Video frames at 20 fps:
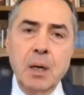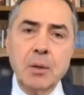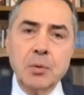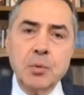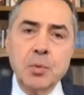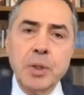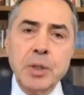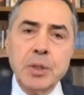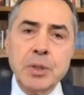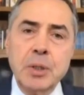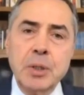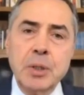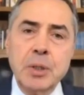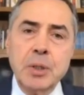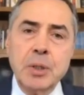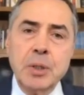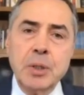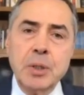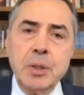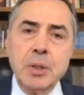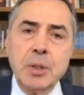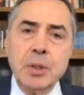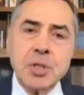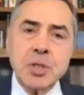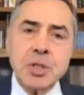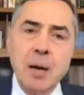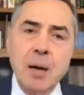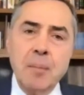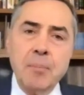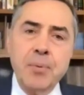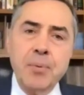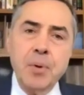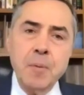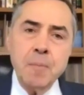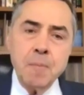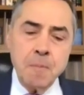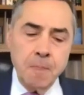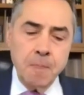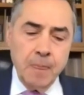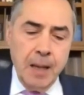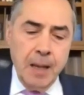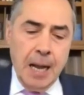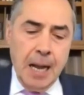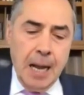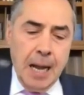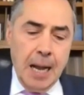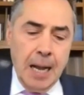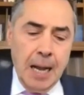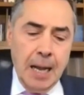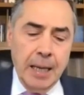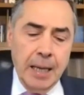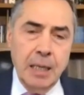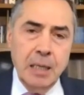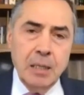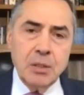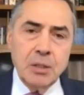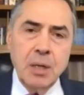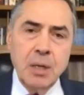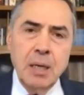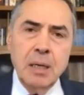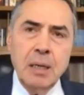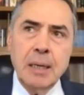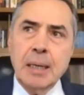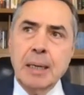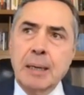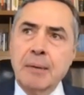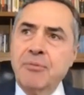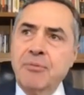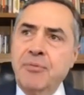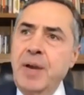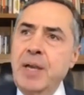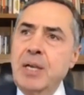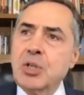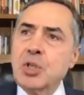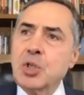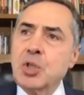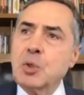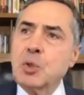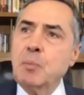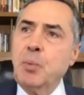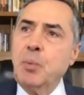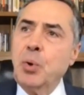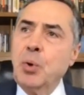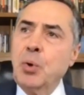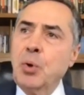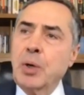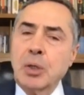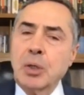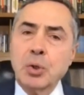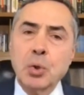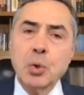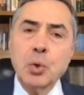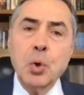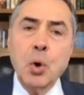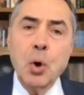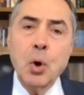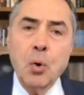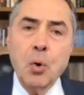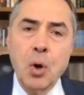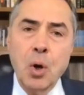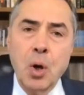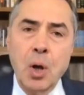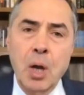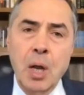Twitter, WhatsApp, Facebook and Google,